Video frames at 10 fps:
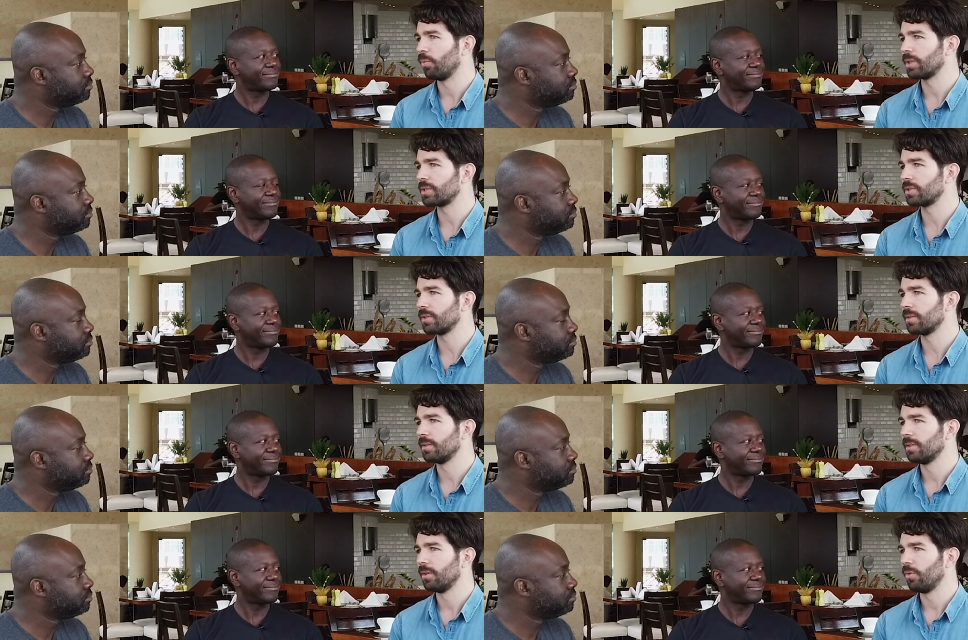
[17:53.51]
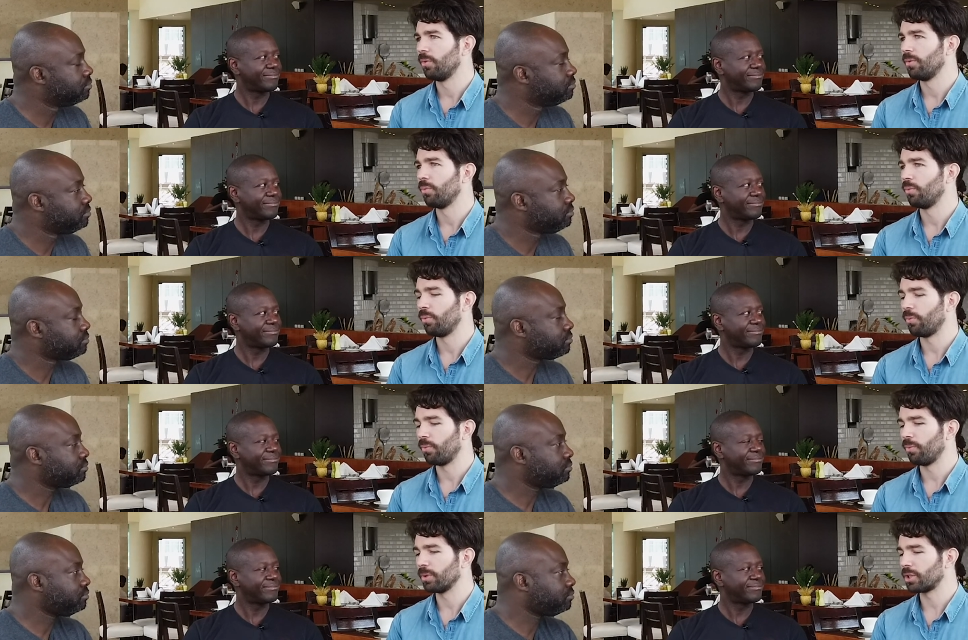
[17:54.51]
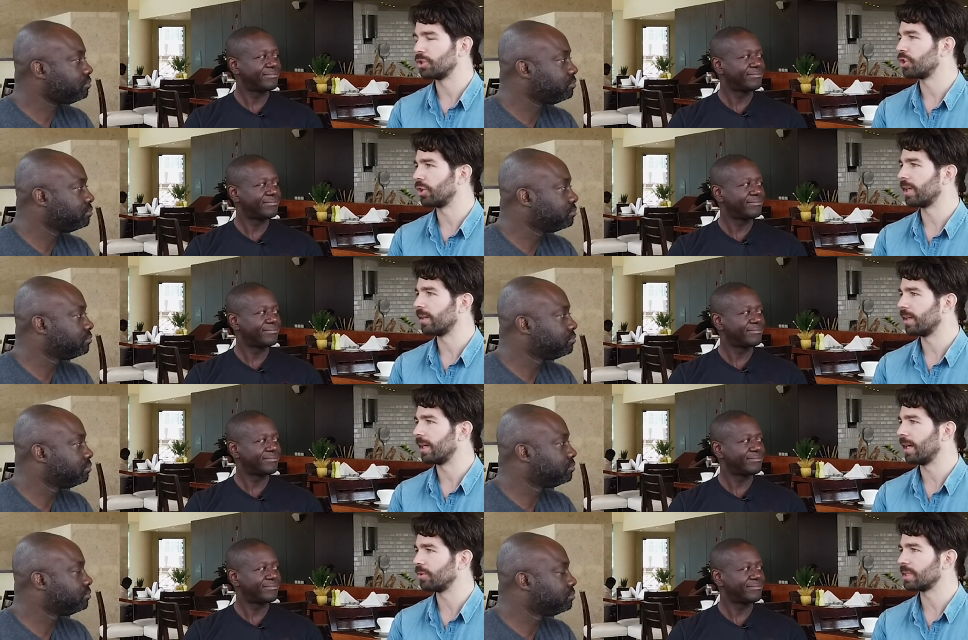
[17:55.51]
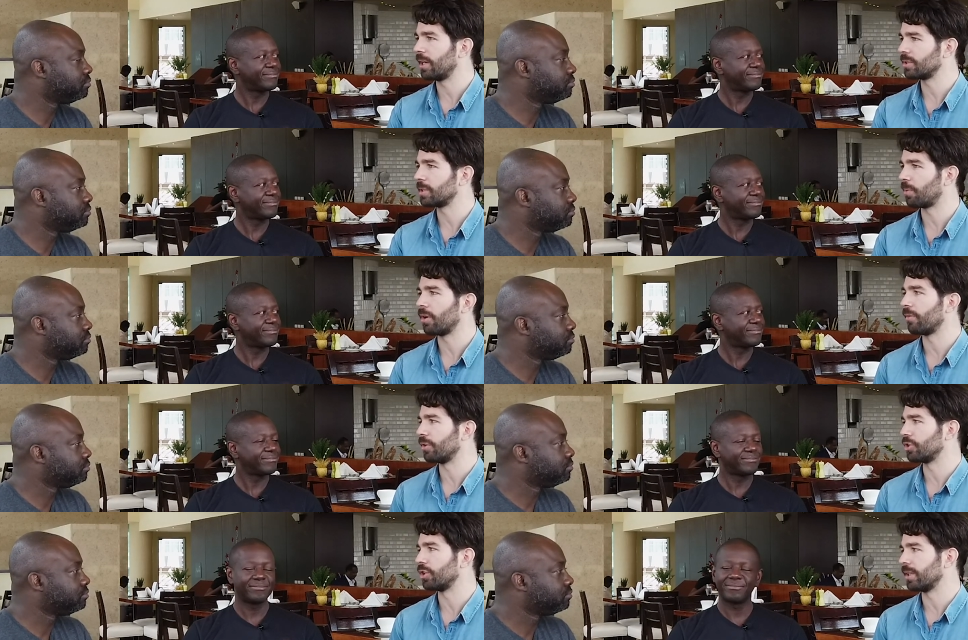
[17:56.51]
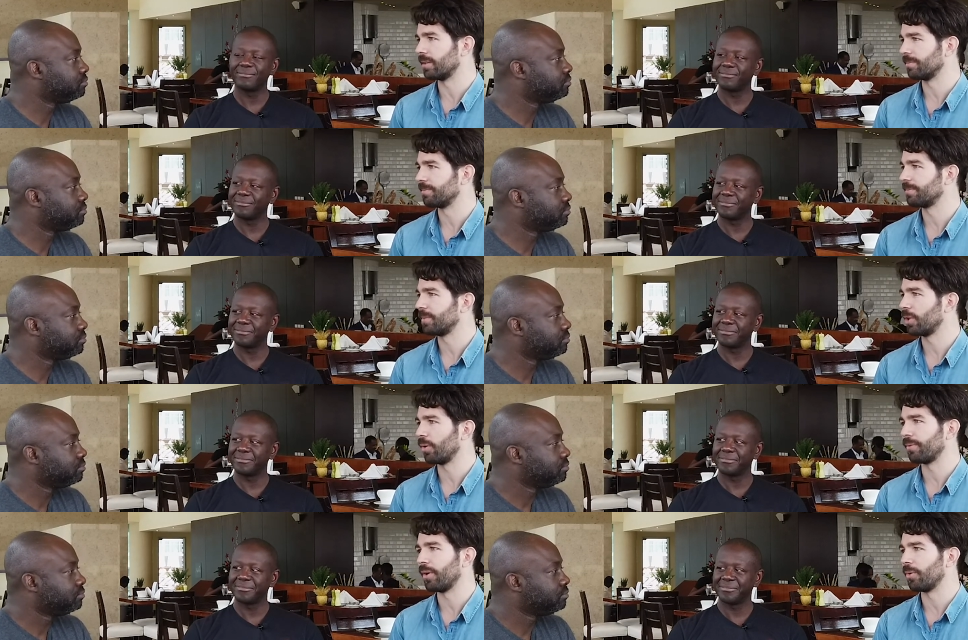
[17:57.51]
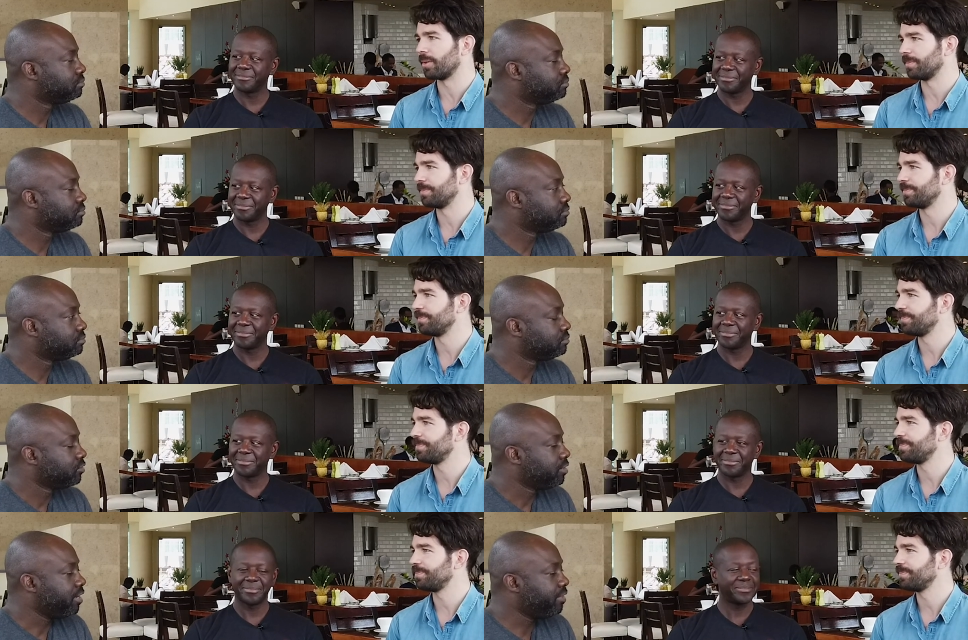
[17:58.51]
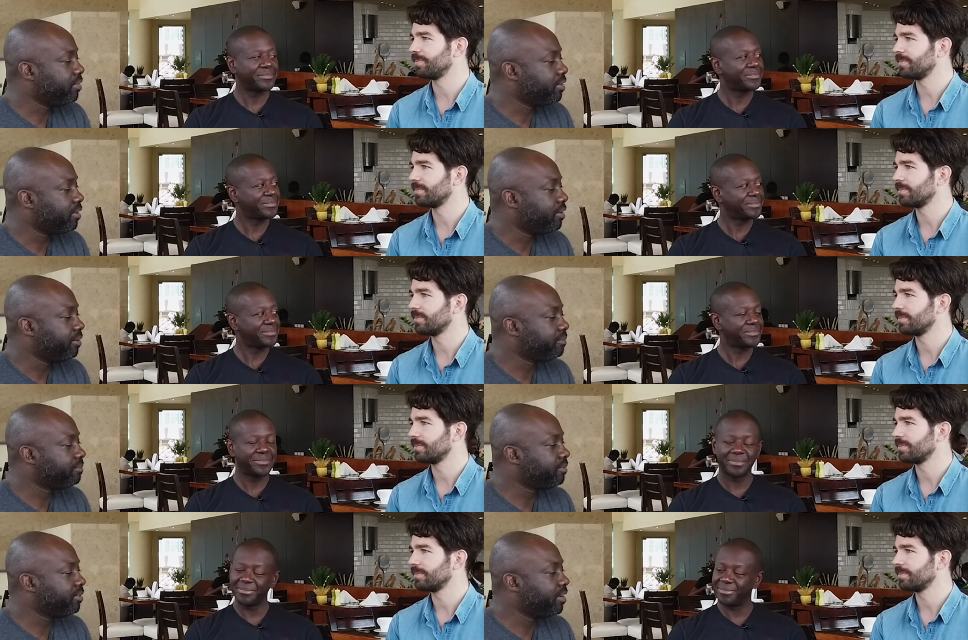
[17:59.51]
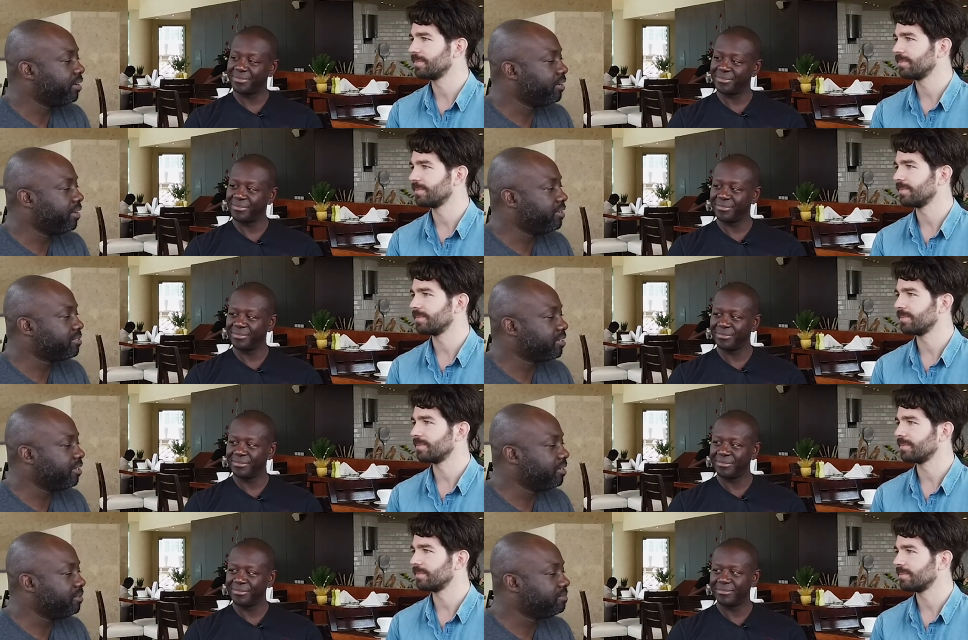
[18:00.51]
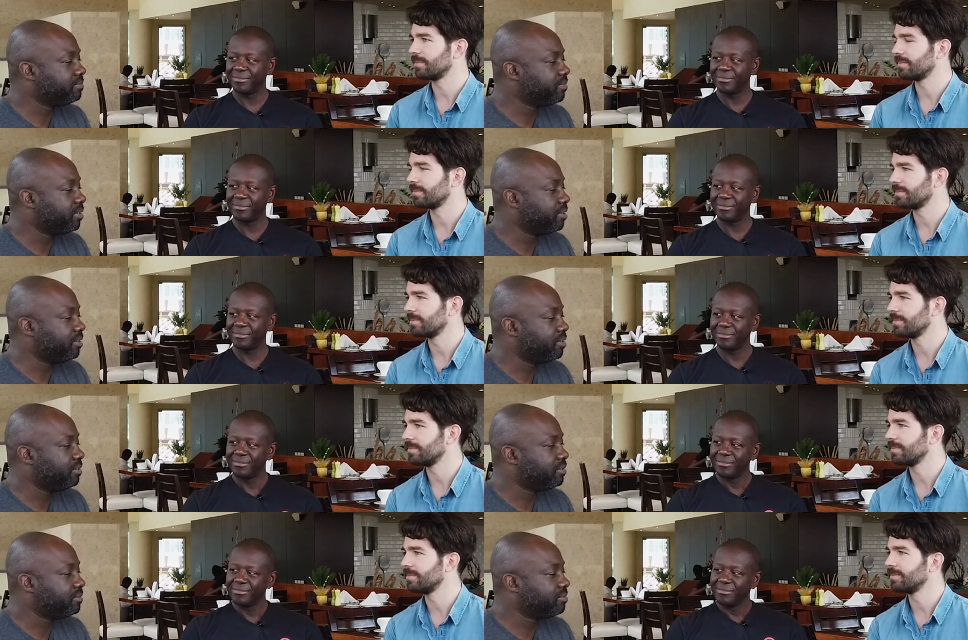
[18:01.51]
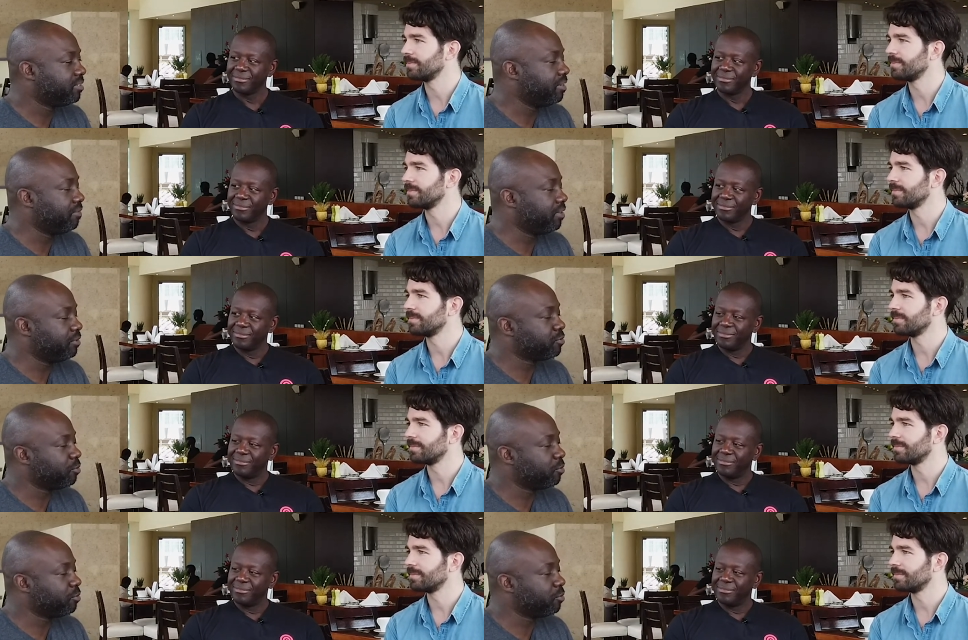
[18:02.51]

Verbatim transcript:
Speaker 1: what's what's our journey, and how is, how is this part of our journey going forward?
Speaker 2: Yeah, I think uh, Ghana has a uh, significant